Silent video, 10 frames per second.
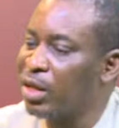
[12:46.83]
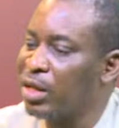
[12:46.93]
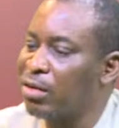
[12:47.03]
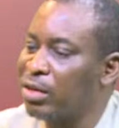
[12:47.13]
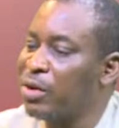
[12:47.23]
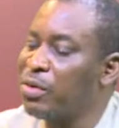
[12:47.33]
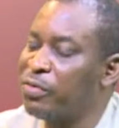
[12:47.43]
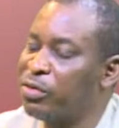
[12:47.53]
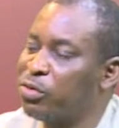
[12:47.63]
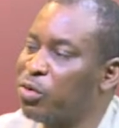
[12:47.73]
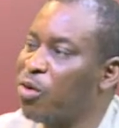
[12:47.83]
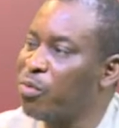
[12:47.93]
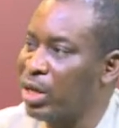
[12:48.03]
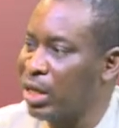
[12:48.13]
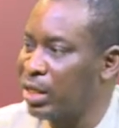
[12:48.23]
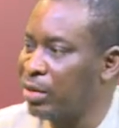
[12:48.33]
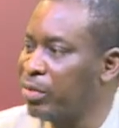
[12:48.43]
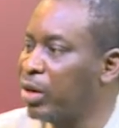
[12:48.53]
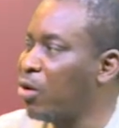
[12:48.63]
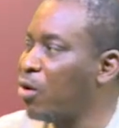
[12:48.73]
Now, uh, they were forced to come in
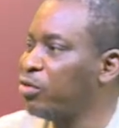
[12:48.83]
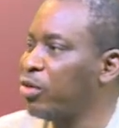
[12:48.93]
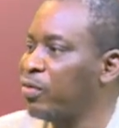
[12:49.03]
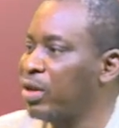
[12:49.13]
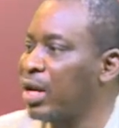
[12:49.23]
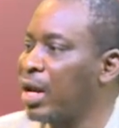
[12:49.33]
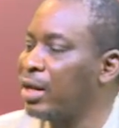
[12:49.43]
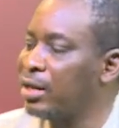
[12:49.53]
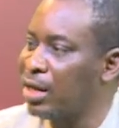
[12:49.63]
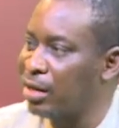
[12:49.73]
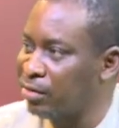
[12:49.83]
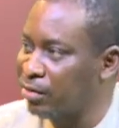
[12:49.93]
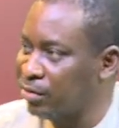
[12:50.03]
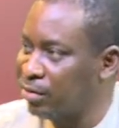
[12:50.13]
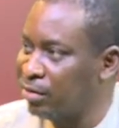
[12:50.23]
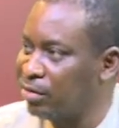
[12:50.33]
because of the endless,